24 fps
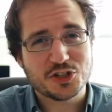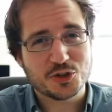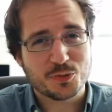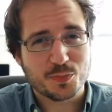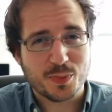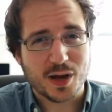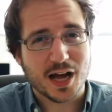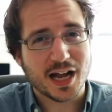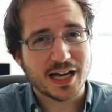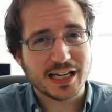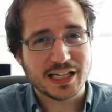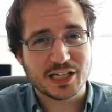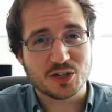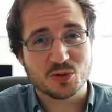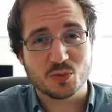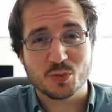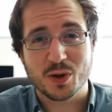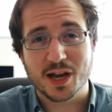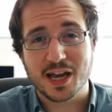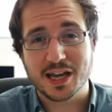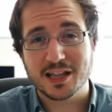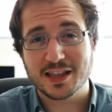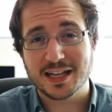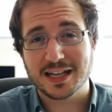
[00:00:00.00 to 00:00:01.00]
your body in a
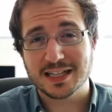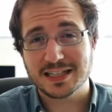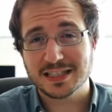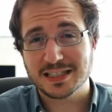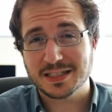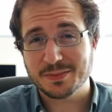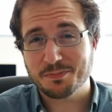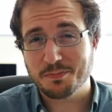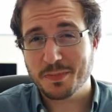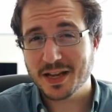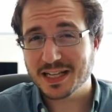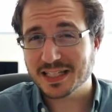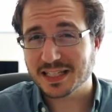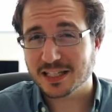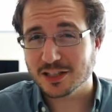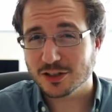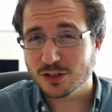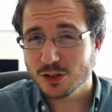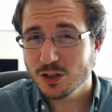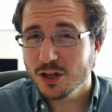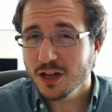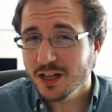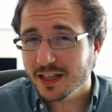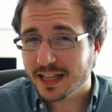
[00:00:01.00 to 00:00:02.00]
way that makes it
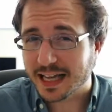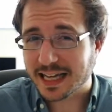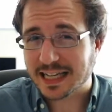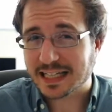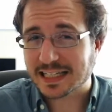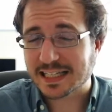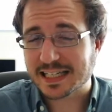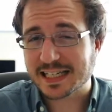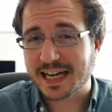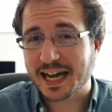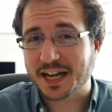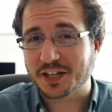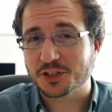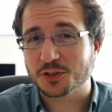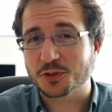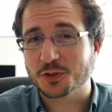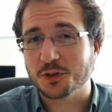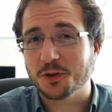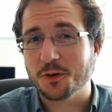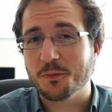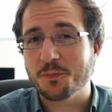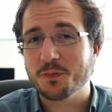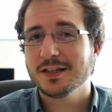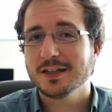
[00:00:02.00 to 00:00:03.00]
look like it's
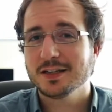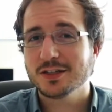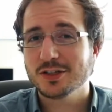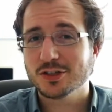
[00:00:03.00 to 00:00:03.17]
natural,